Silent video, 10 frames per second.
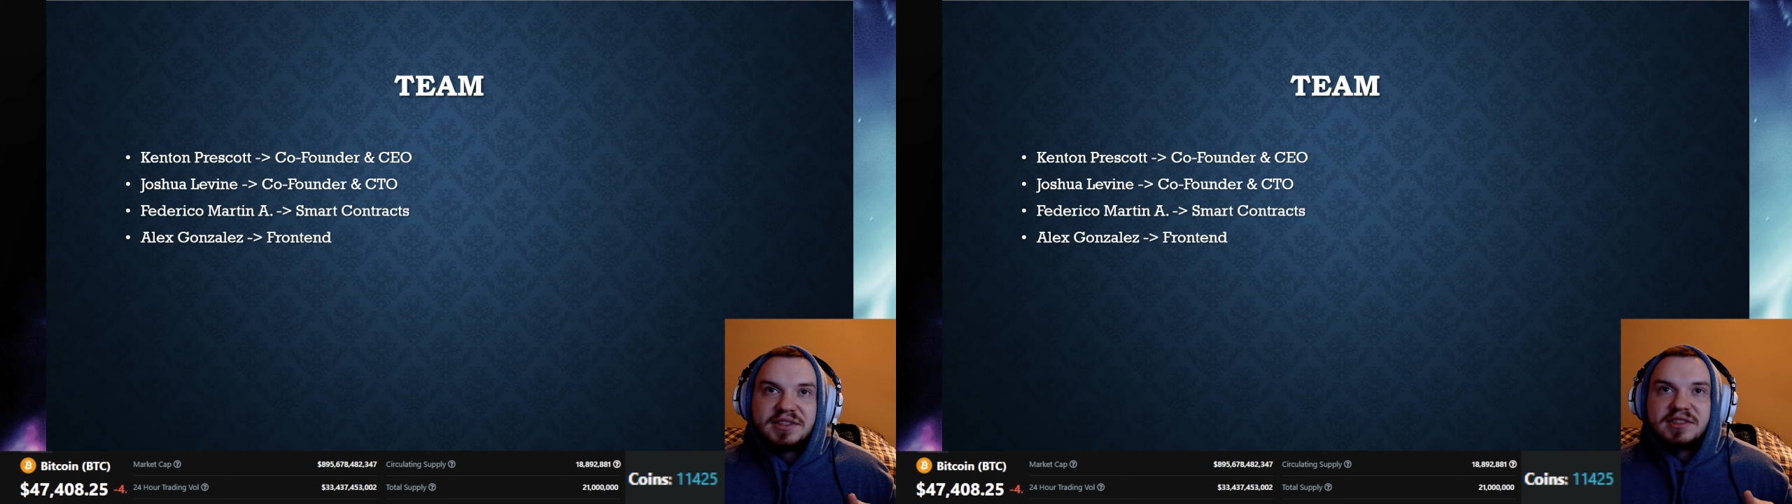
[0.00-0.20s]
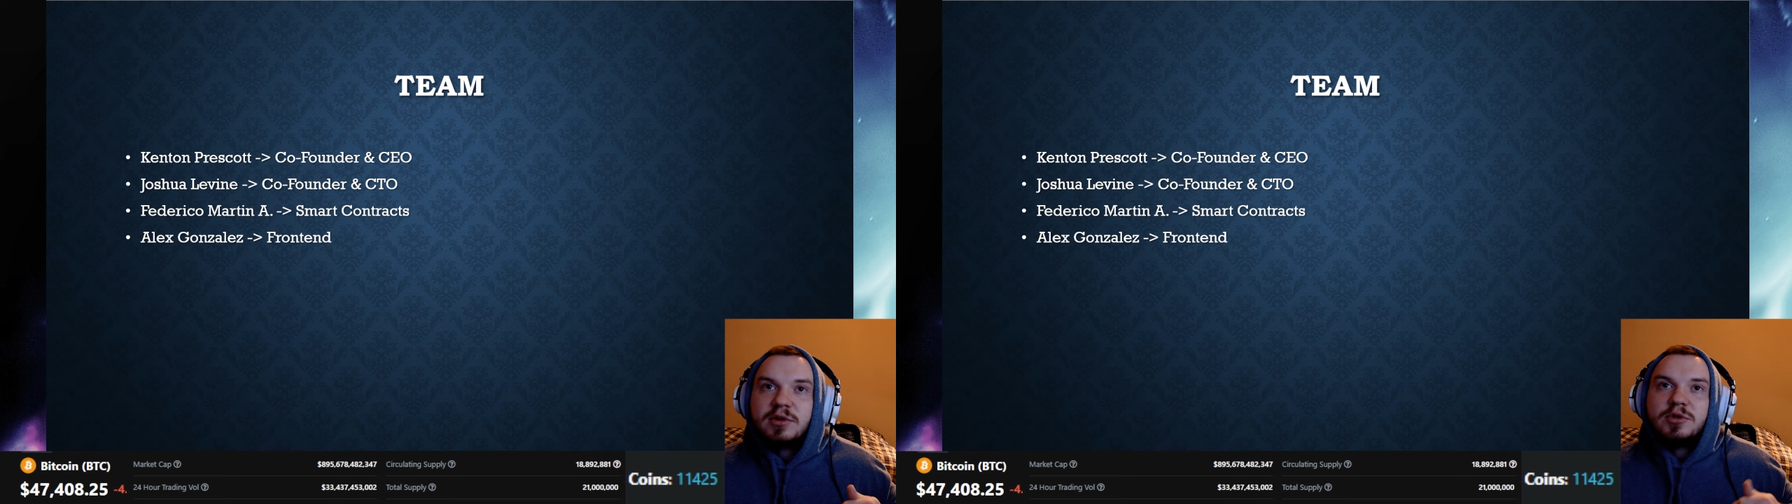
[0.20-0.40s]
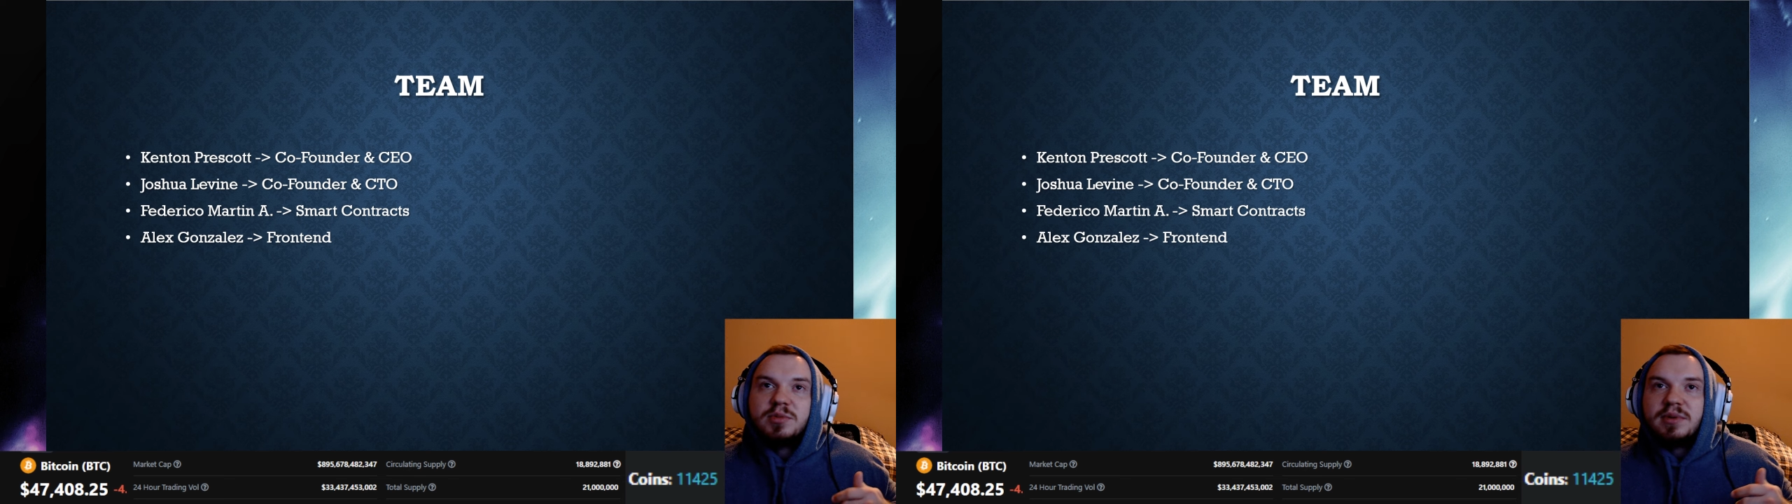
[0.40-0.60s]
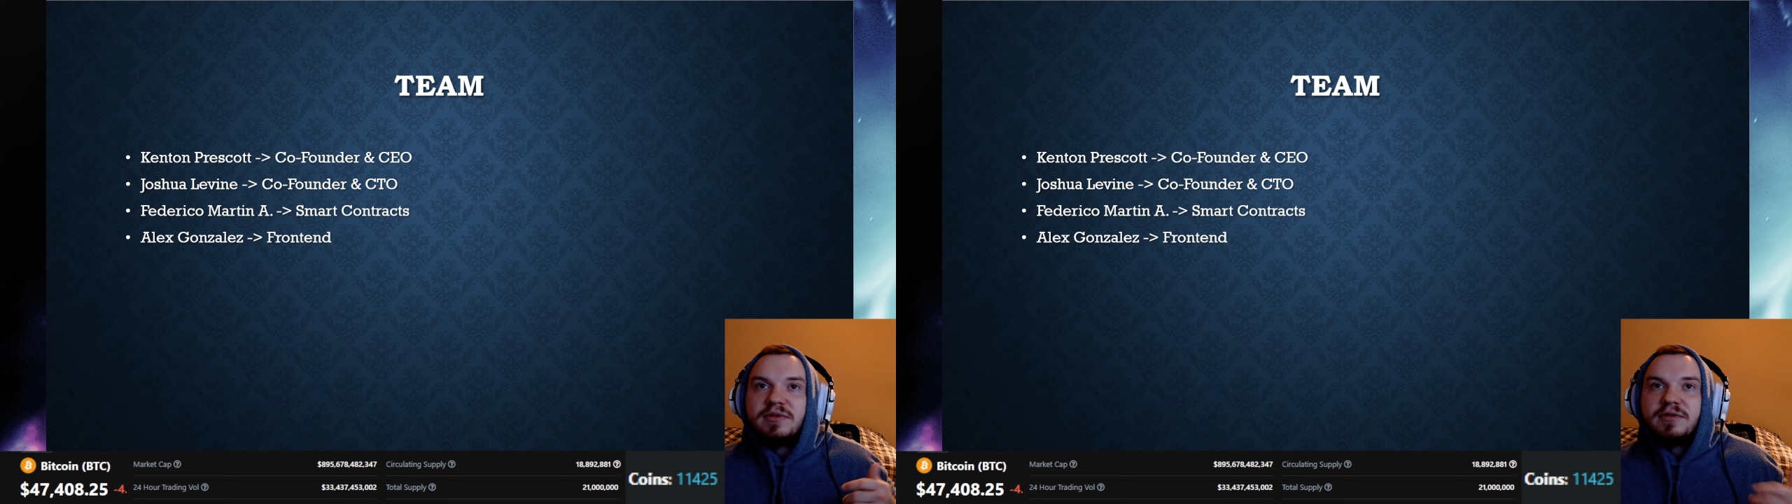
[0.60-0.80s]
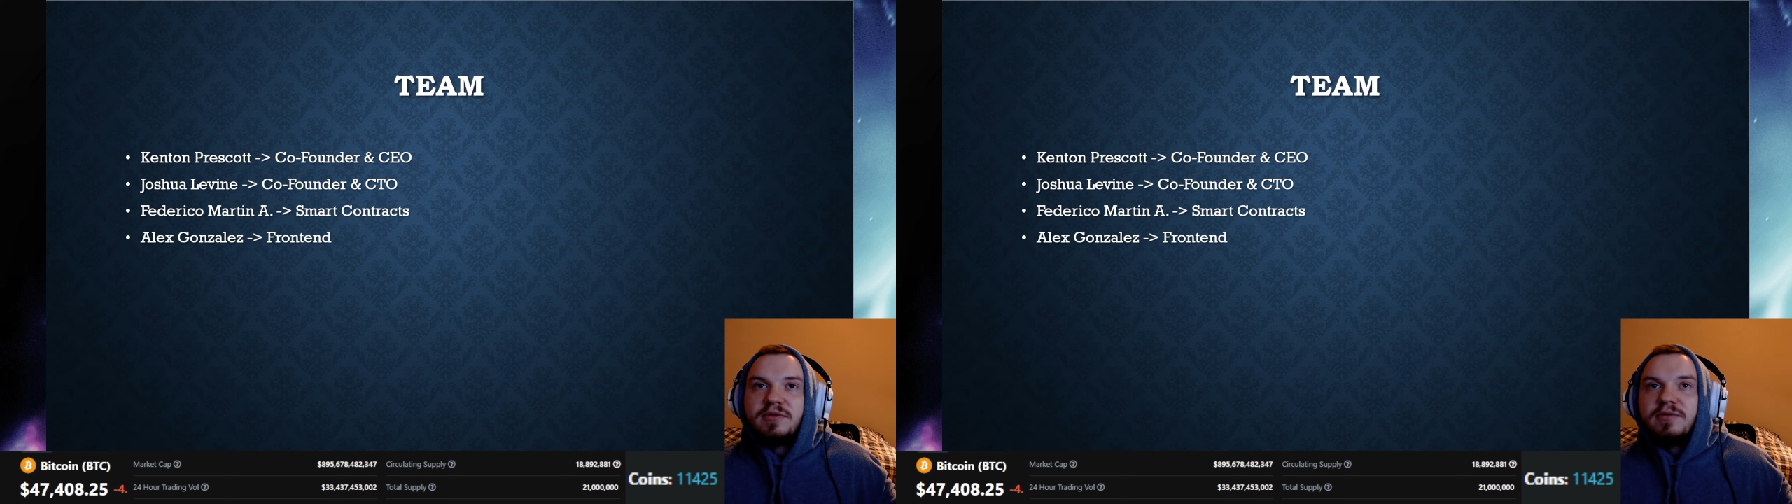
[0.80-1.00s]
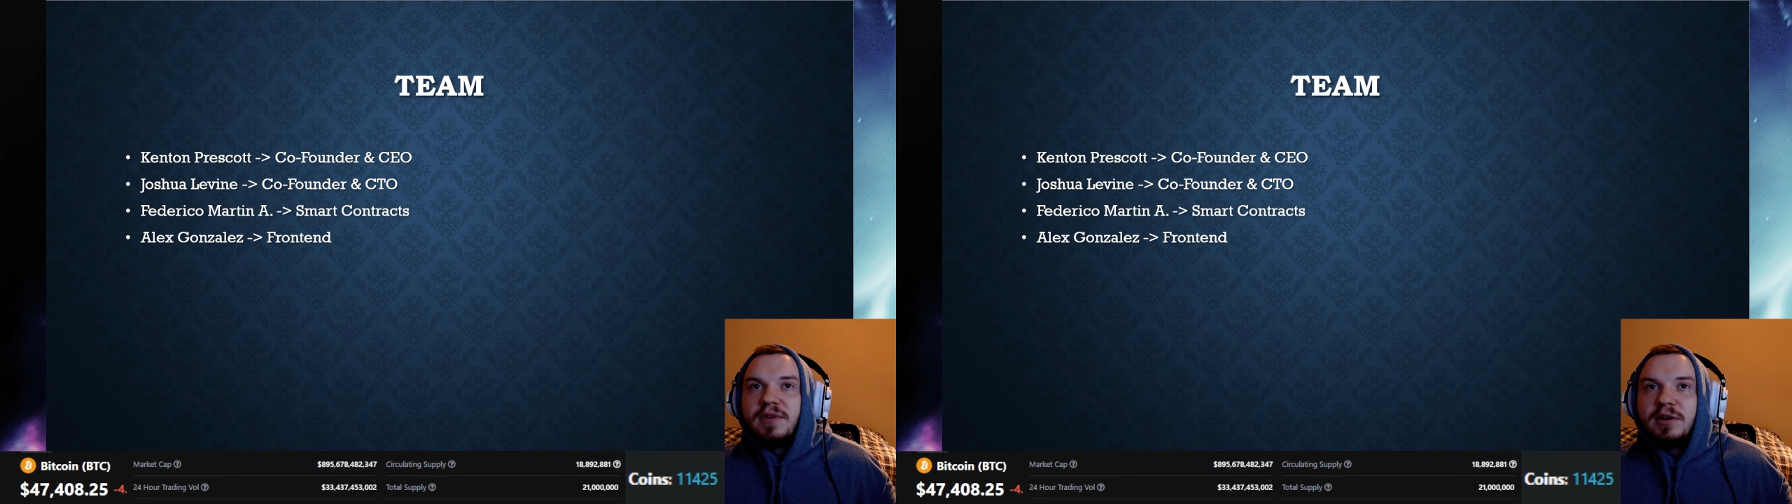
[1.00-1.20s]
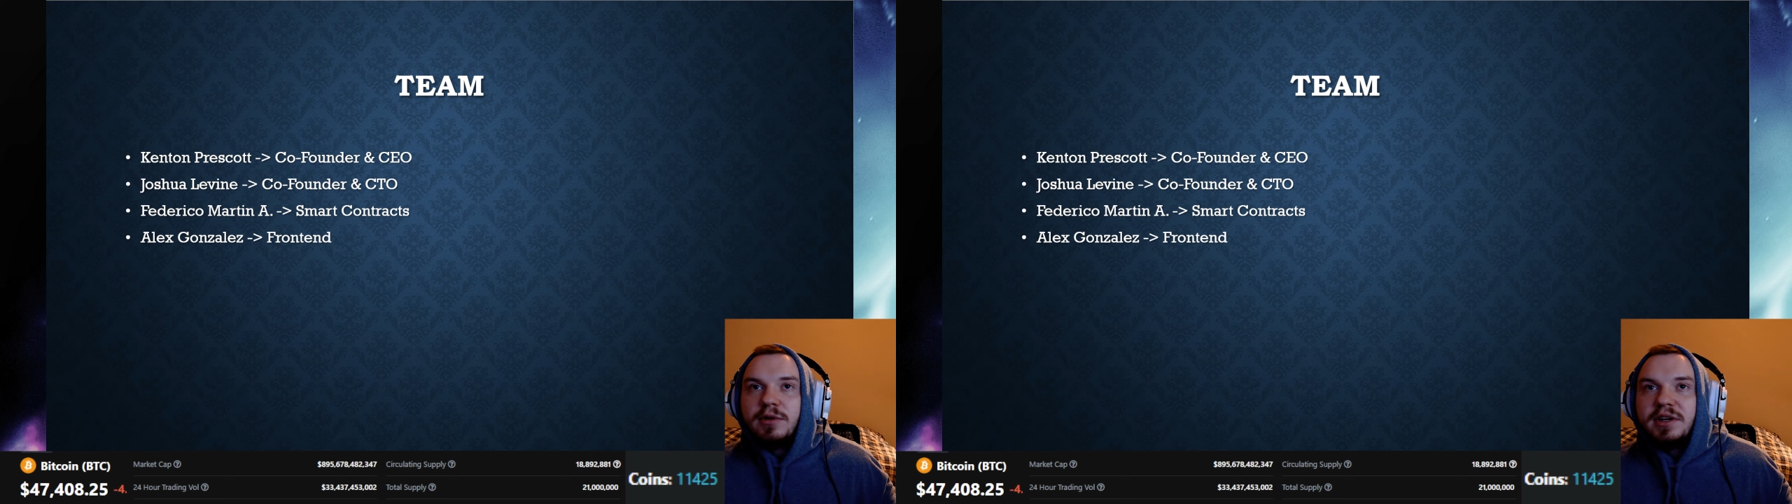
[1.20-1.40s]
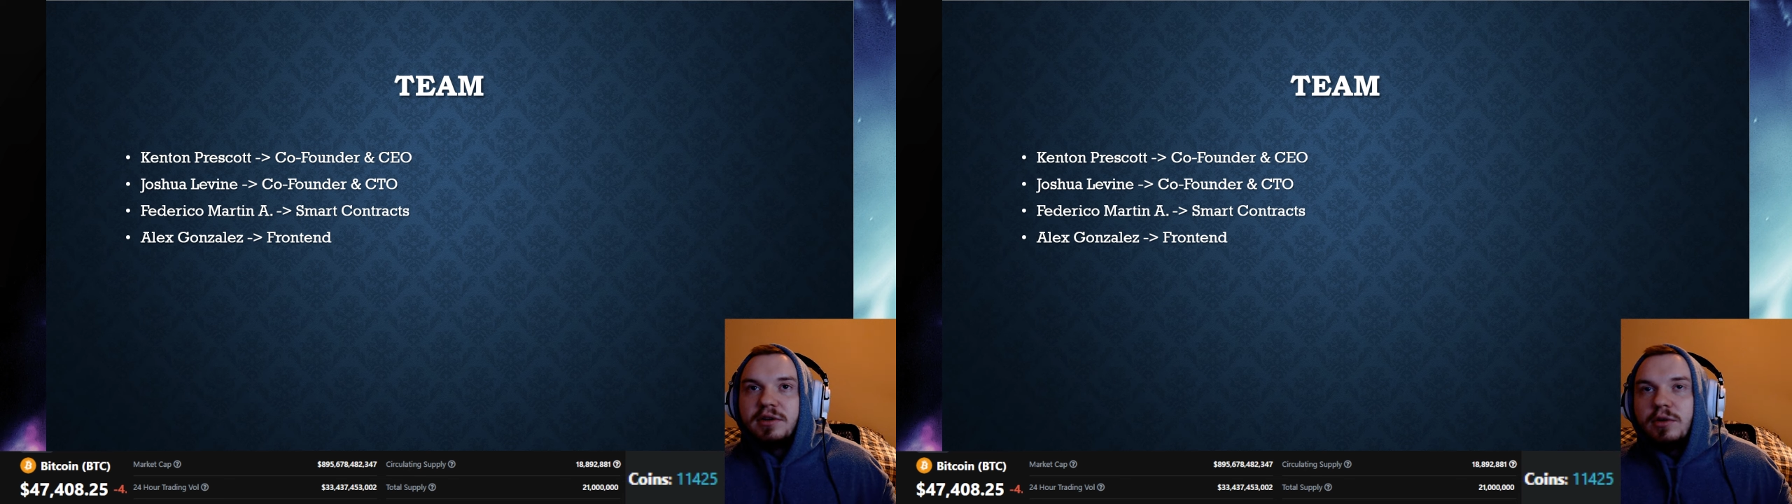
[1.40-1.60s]
is going to be
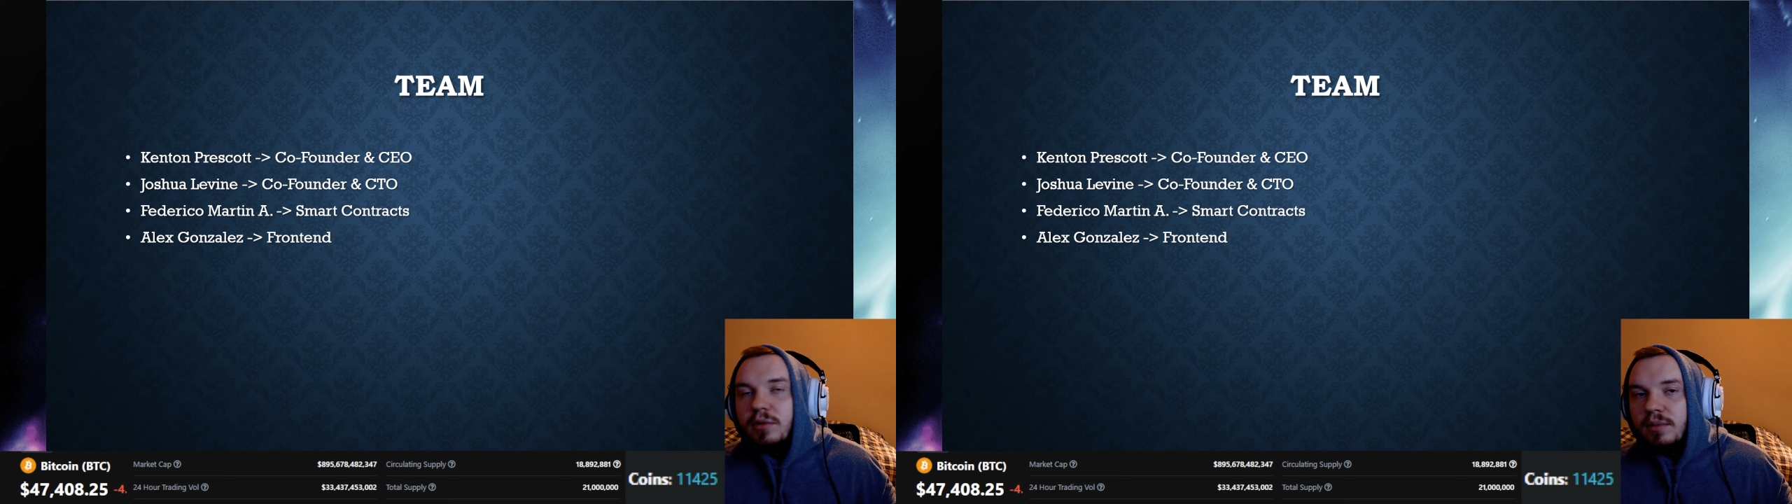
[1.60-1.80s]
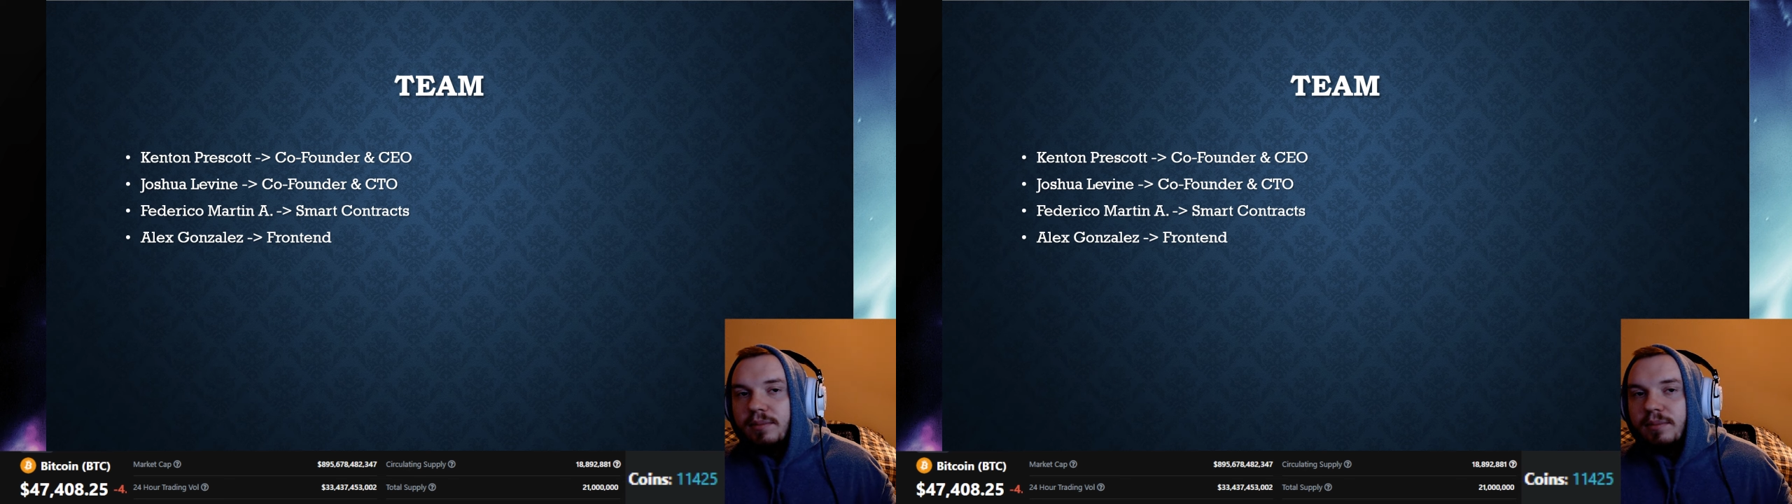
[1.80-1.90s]
Federico